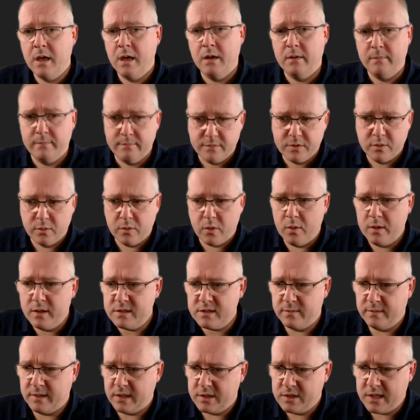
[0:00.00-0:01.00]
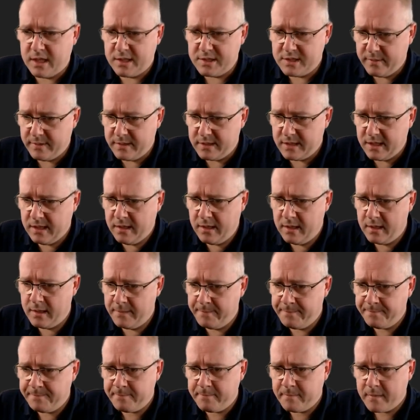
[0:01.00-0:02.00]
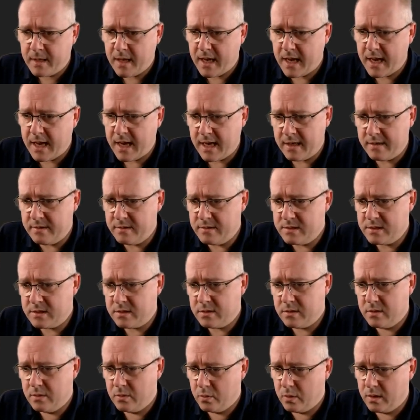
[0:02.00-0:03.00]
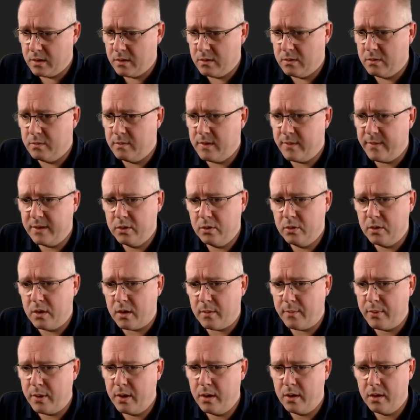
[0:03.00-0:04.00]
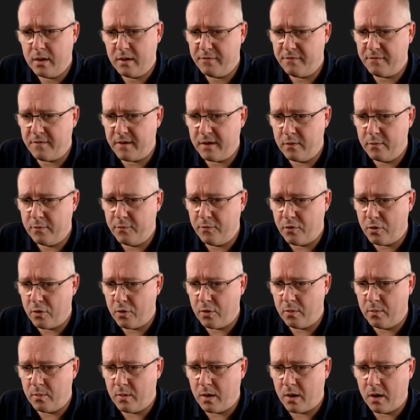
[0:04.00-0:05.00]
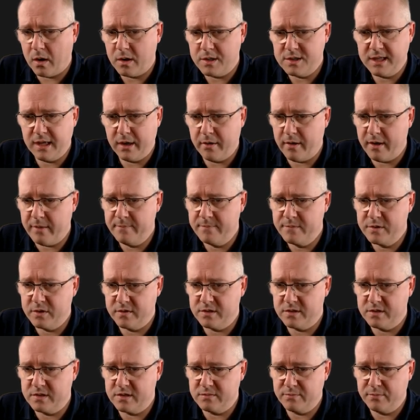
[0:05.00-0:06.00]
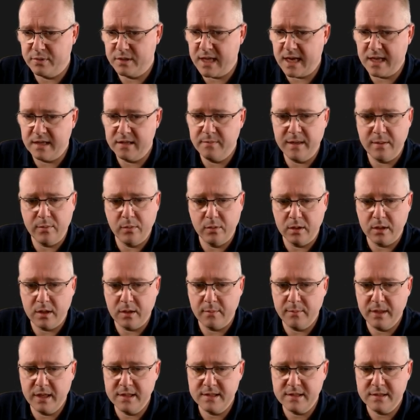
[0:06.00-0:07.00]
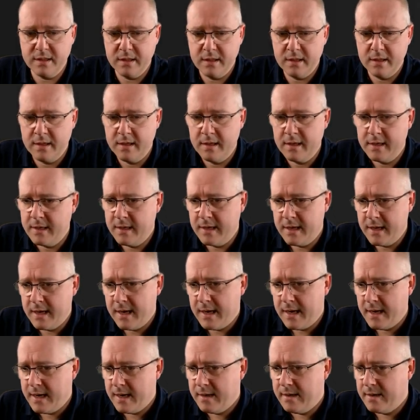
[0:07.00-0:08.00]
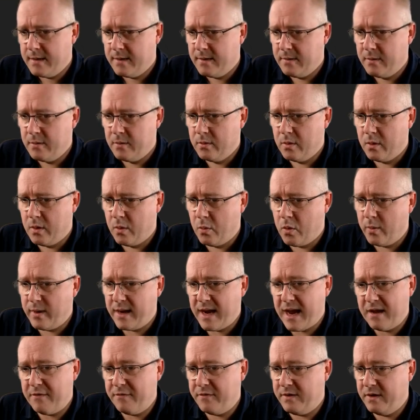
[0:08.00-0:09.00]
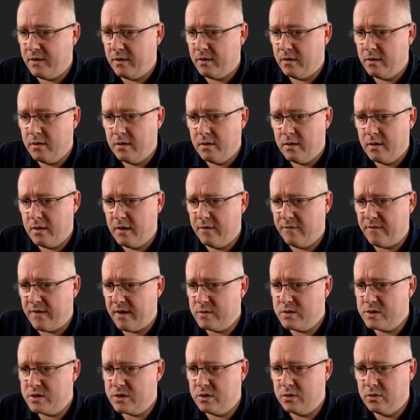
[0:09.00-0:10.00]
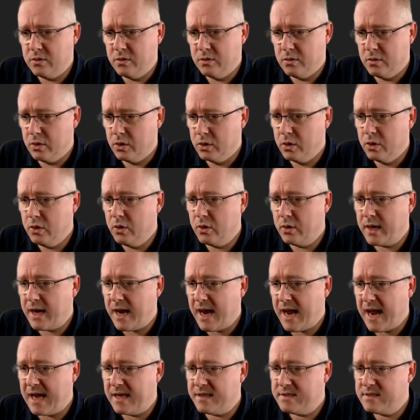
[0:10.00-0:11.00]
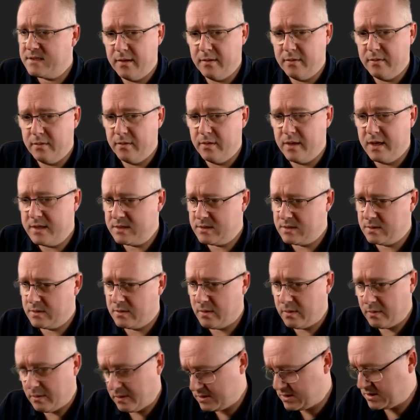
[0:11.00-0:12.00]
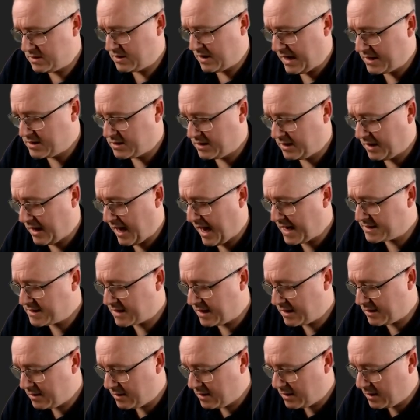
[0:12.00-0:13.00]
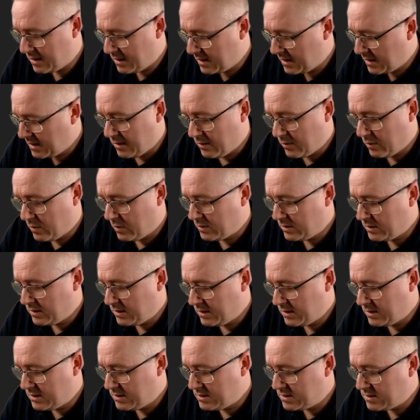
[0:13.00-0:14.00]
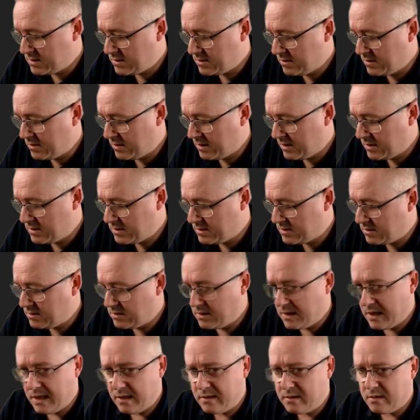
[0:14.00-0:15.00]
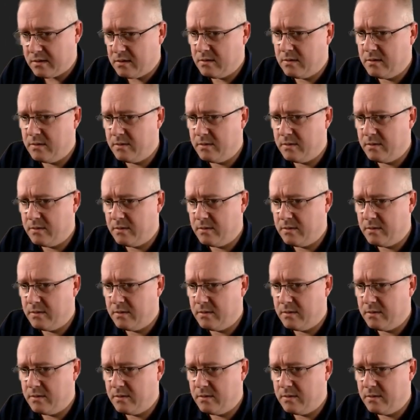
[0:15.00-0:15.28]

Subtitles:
So we'll go into something like ChatGPT, and we'll maybe load up a file from our CRM. So there's just pretend people and companies. And what we have here, if I was to look at this, let's just actually ask it, what is this data?